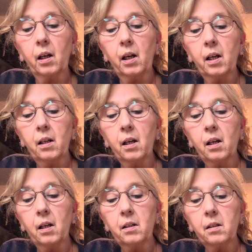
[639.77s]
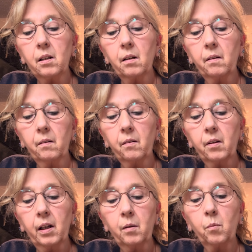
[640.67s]
And
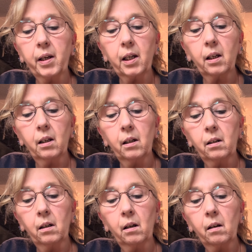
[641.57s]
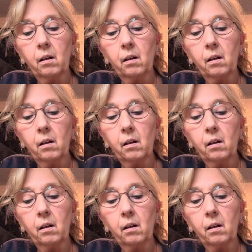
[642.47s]
then we can